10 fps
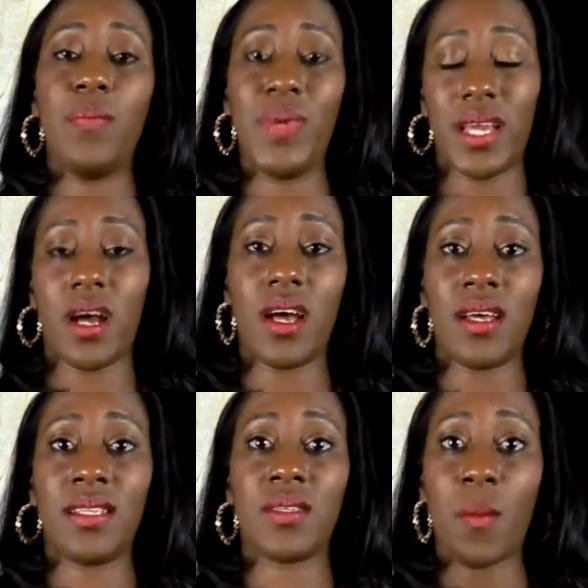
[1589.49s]

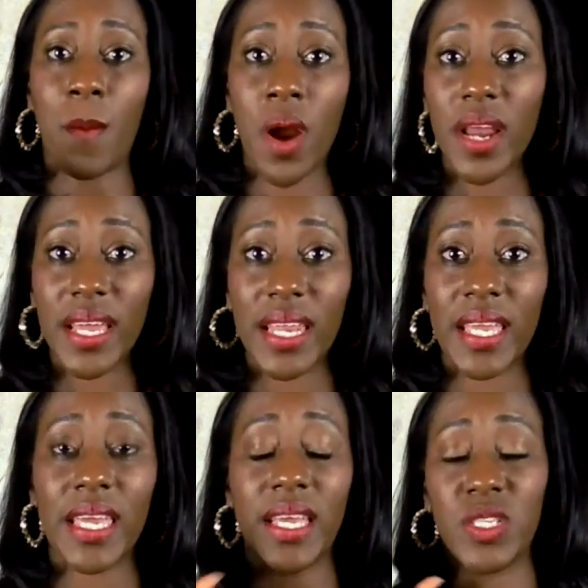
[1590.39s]
Because
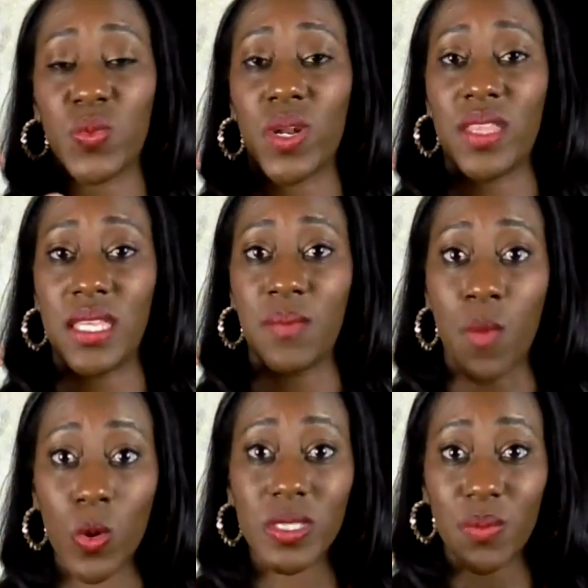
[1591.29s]
marketing is one of the
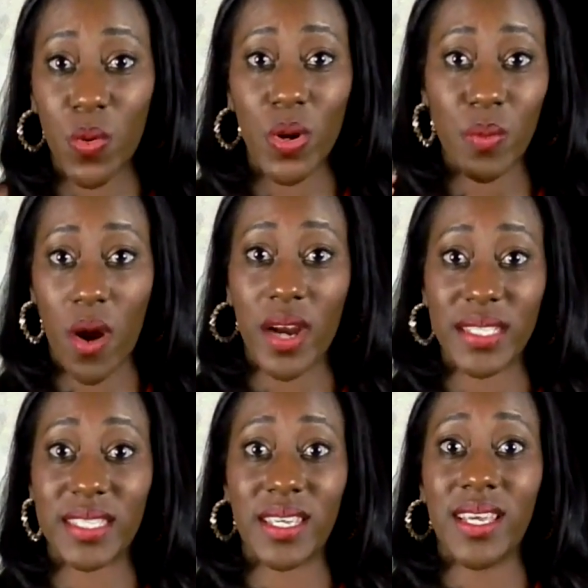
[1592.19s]
most important
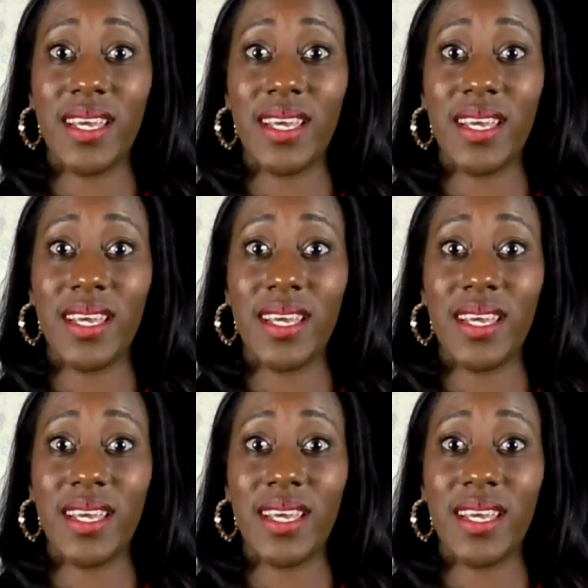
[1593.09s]
parts